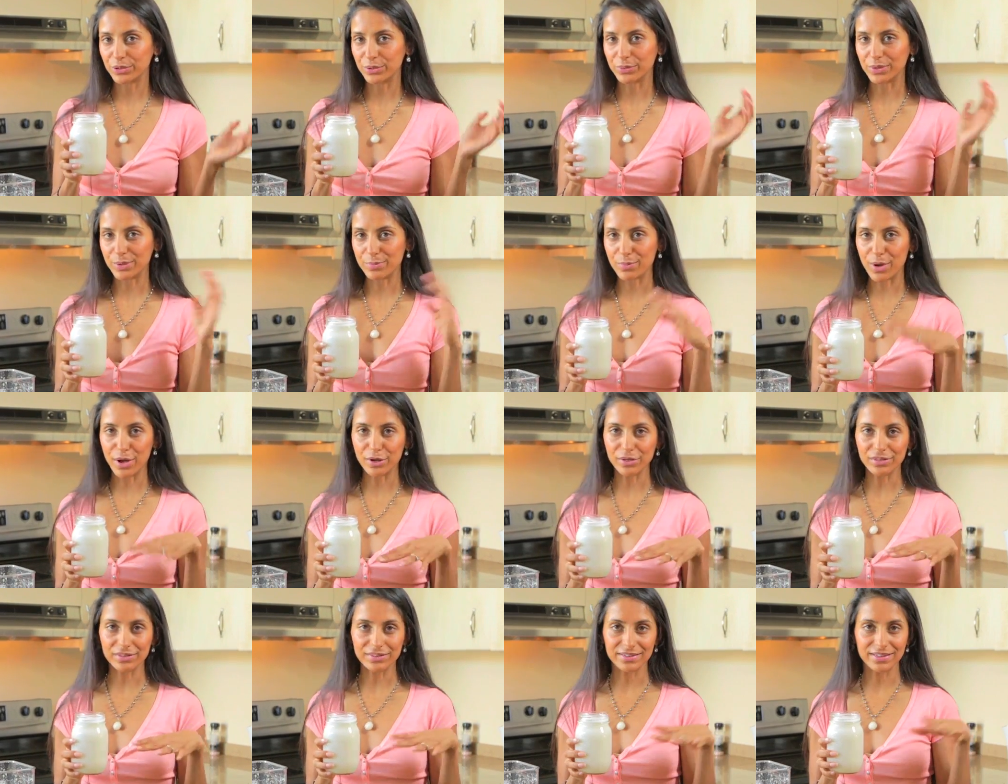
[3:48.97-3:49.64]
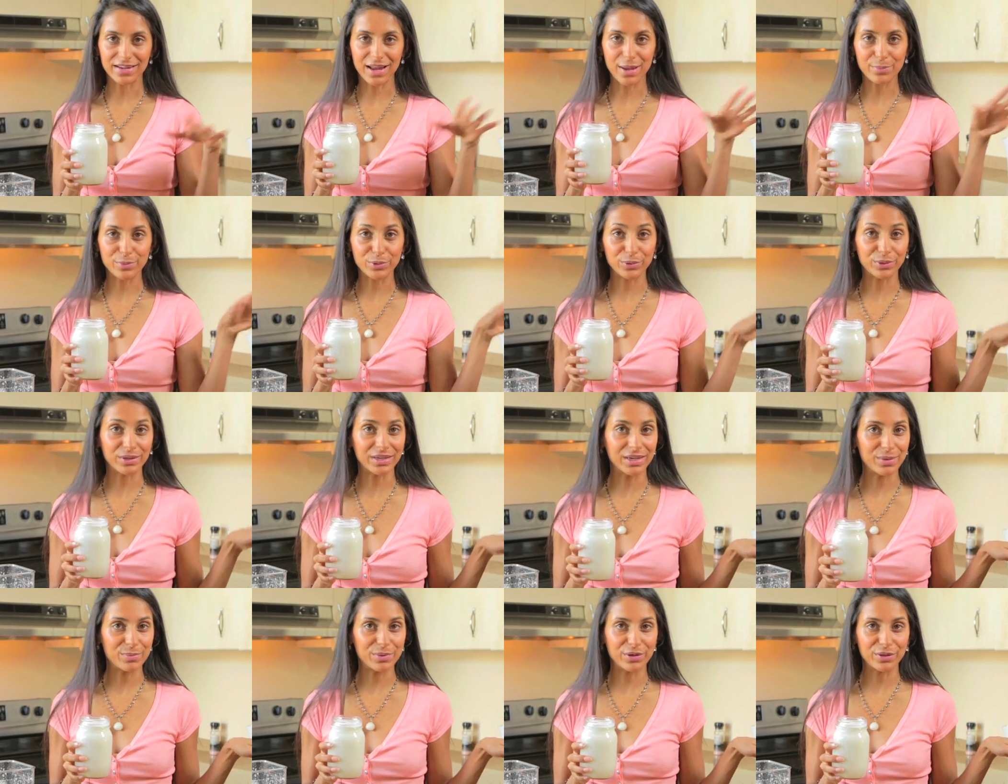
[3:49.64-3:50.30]
You can bottle it up, you
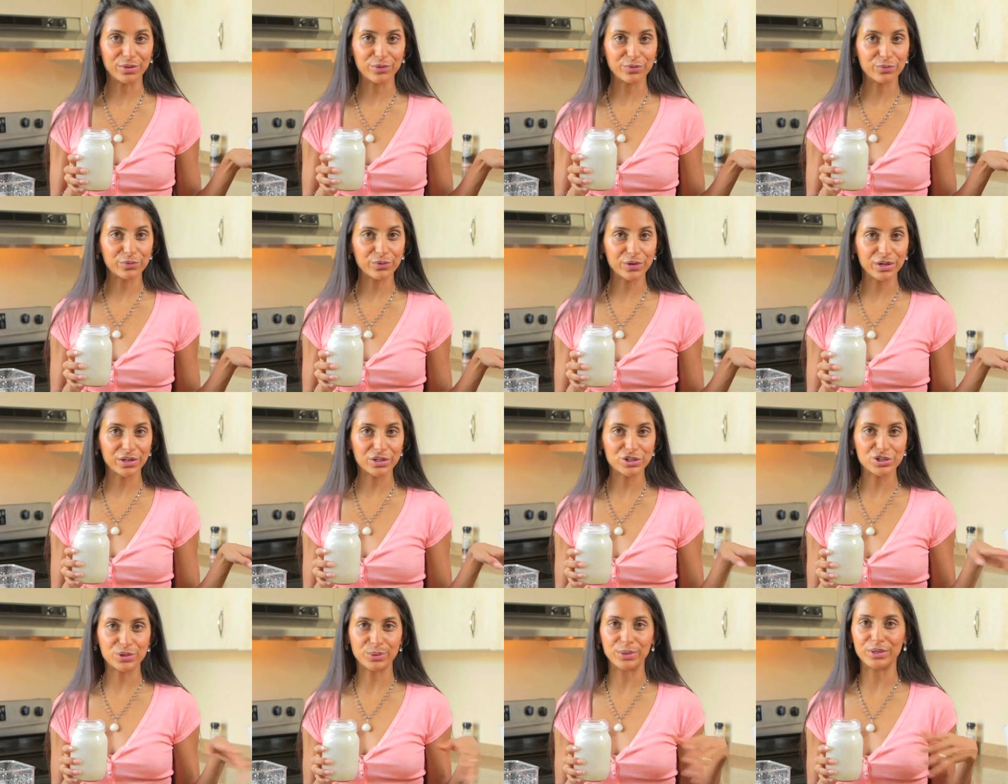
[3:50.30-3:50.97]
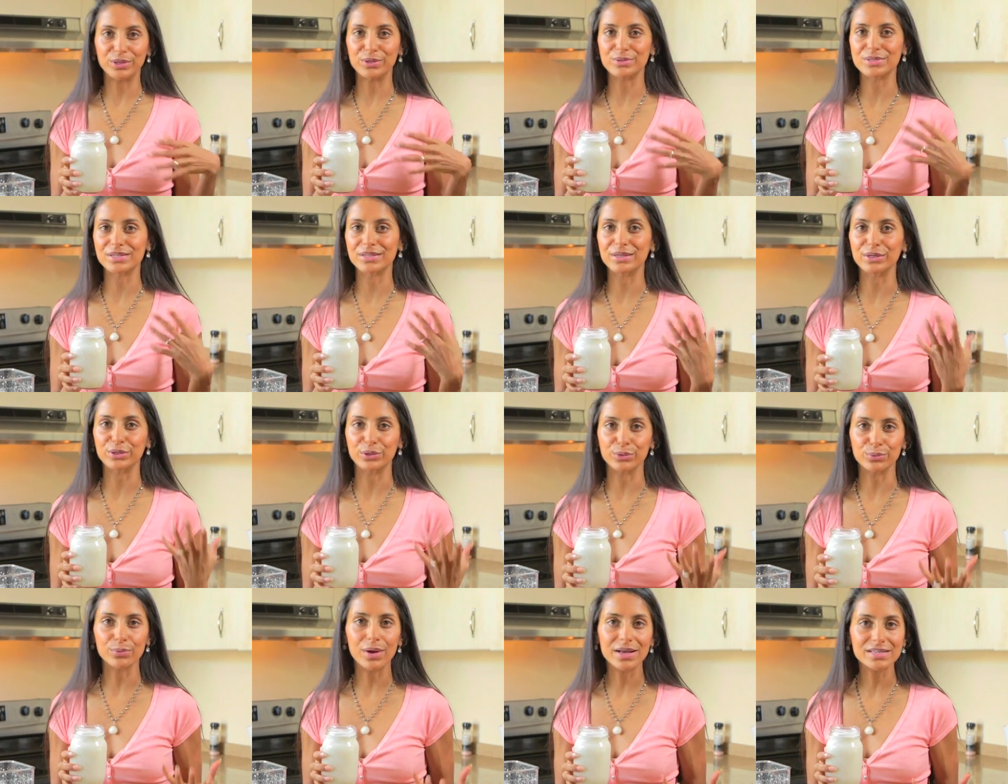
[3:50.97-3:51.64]
can keep it in the fridge, you can use it
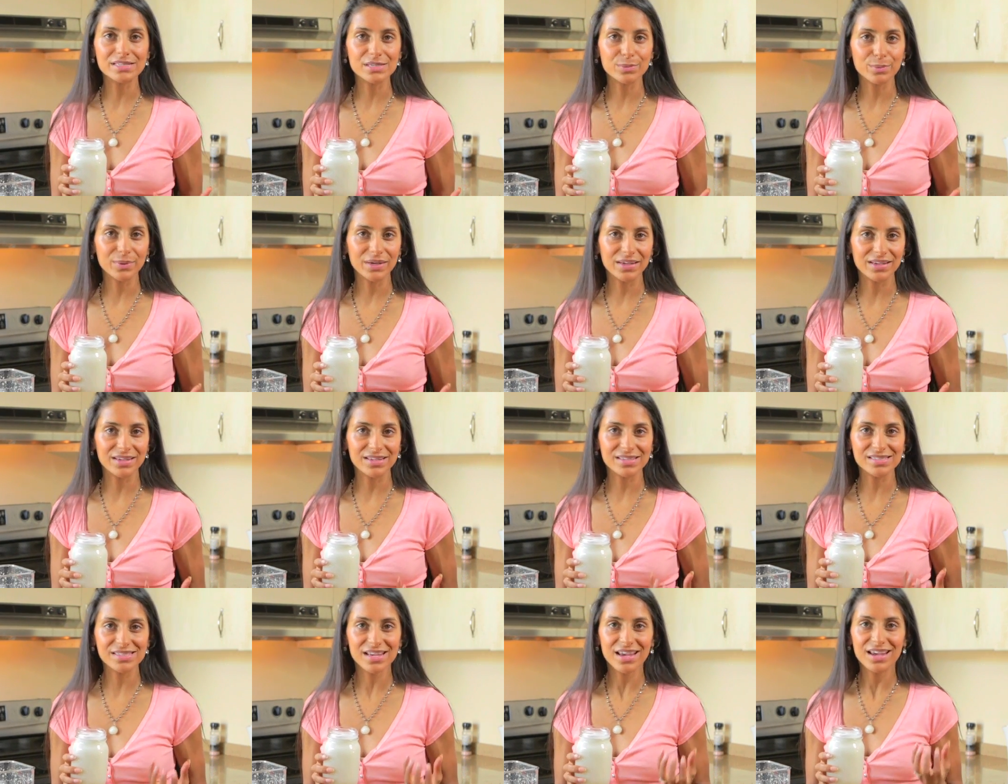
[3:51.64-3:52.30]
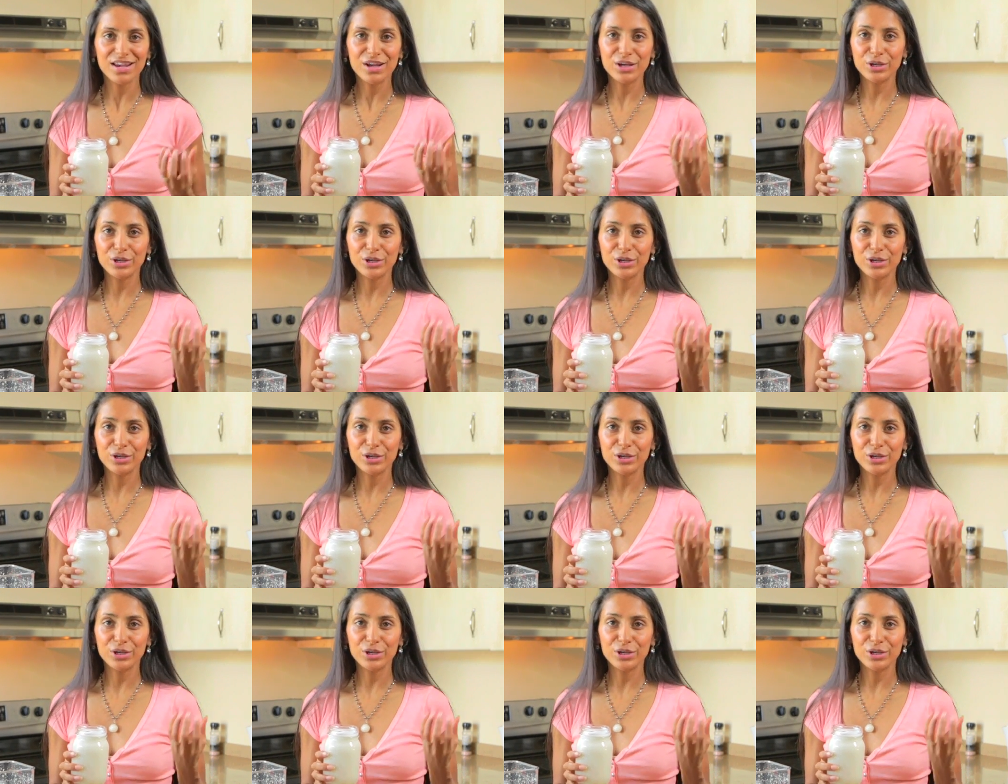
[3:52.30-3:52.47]
in your recipes,